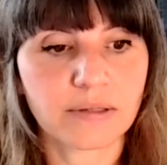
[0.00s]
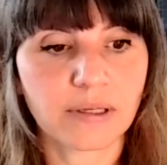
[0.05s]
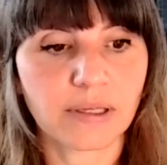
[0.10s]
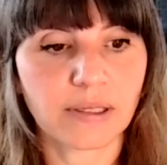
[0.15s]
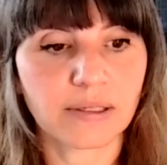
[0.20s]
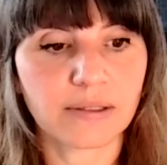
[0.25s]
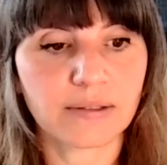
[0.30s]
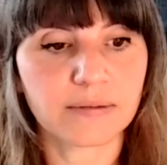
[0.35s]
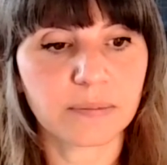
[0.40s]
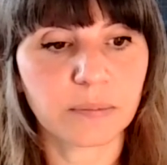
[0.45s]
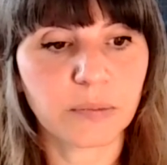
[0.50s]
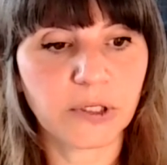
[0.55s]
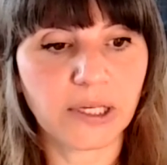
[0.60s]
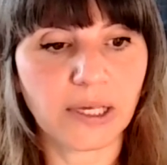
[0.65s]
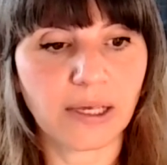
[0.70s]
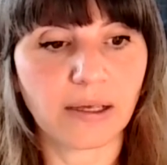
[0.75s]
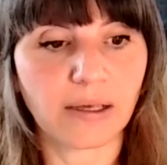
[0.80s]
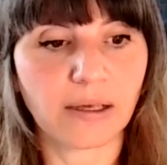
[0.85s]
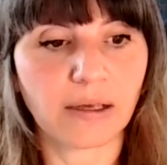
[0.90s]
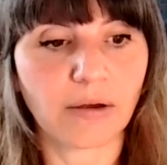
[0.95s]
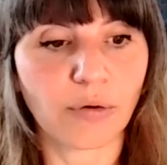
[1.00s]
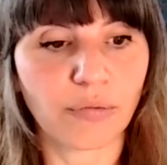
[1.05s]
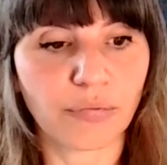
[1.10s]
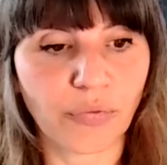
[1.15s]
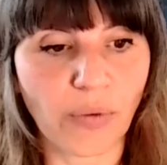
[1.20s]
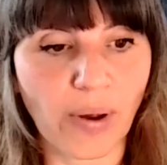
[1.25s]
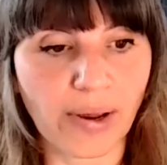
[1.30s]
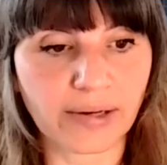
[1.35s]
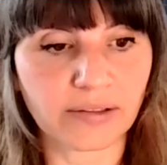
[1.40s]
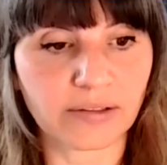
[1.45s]
is being a
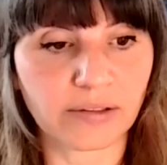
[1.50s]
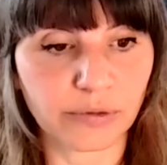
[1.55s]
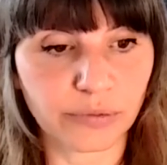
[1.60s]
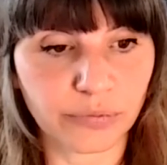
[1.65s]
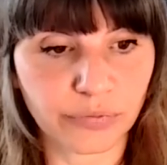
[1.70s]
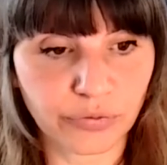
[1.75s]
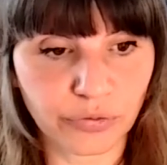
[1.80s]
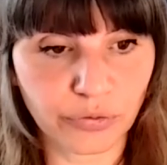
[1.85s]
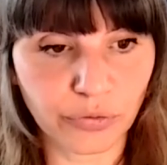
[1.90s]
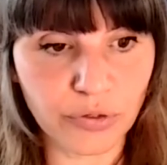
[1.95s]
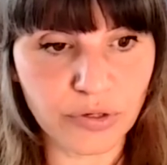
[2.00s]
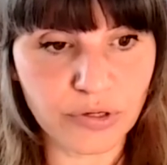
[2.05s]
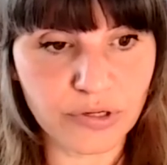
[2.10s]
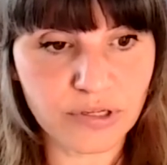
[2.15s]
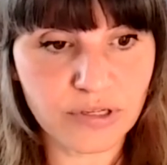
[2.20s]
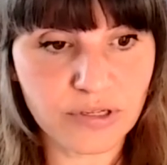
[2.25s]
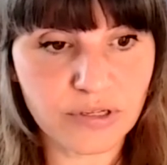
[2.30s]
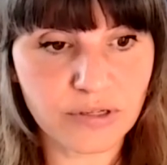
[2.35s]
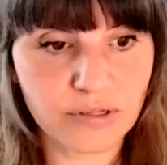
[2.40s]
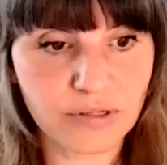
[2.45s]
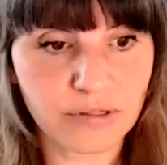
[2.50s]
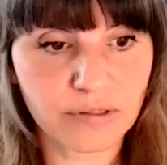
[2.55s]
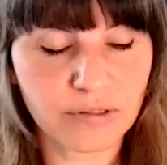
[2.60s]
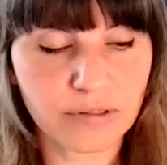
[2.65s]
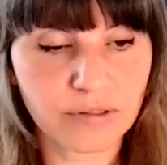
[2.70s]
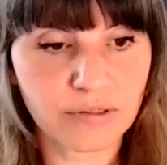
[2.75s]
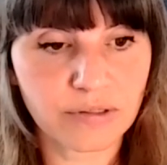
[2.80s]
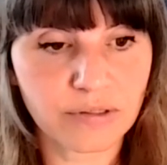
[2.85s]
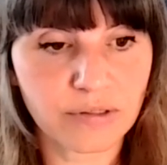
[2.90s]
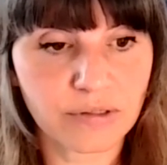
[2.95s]
fractal of source.
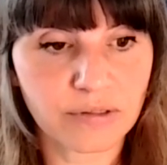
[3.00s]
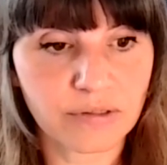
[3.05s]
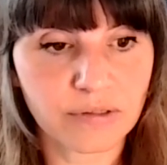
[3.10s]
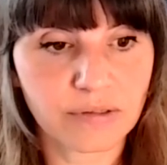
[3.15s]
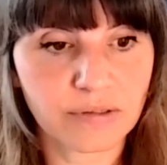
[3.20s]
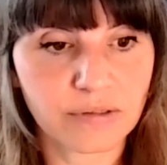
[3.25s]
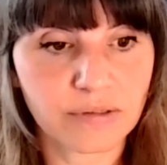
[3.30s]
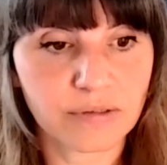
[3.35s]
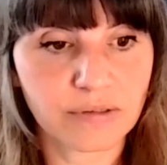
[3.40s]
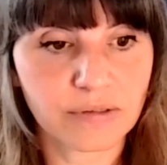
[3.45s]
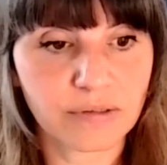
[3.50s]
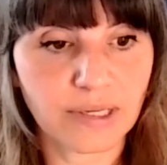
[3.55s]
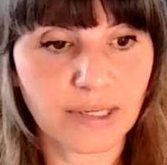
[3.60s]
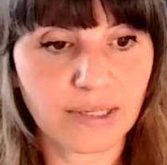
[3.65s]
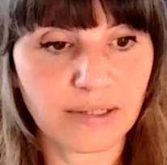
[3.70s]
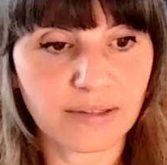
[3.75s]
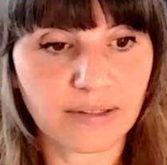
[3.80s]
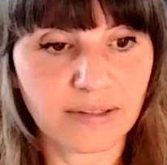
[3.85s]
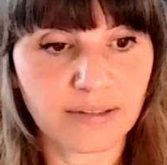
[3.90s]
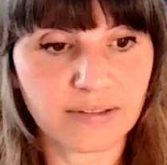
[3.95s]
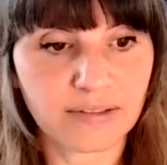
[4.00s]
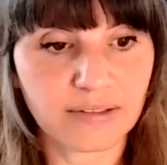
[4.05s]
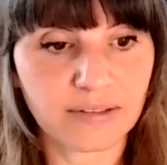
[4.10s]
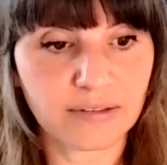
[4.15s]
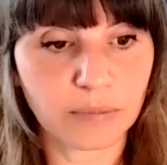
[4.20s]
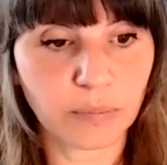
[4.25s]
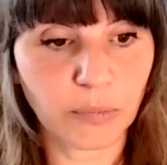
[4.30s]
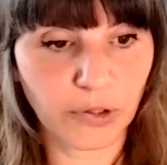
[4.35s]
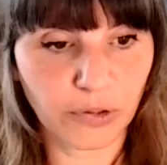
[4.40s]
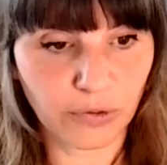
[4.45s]
And this
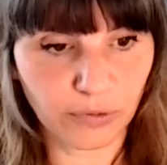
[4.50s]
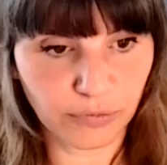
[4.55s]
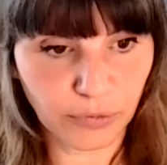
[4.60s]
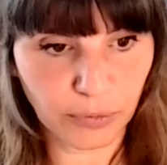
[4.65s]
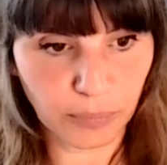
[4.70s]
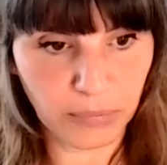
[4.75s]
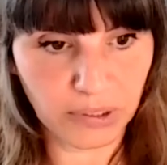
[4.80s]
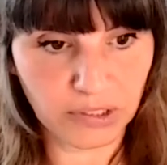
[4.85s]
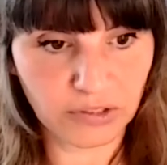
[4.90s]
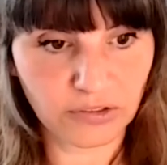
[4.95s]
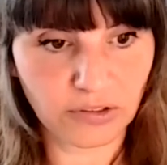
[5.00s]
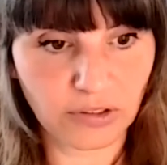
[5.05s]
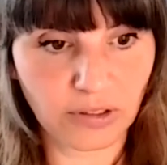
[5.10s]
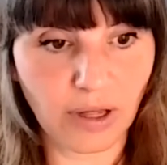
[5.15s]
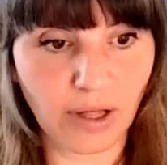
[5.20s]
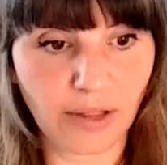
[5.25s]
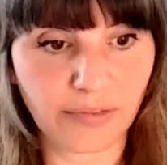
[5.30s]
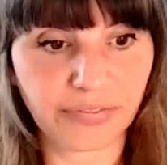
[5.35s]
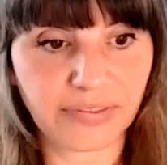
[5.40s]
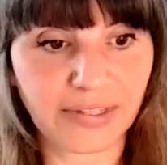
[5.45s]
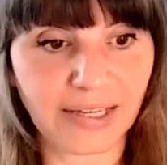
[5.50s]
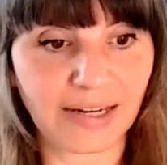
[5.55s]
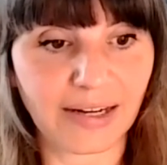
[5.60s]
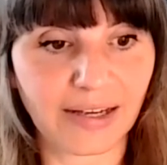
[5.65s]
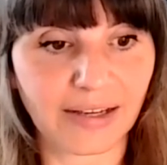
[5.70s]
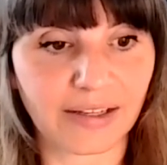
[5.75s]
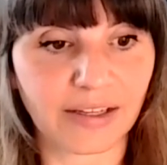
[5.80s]
is part of your mission on Terra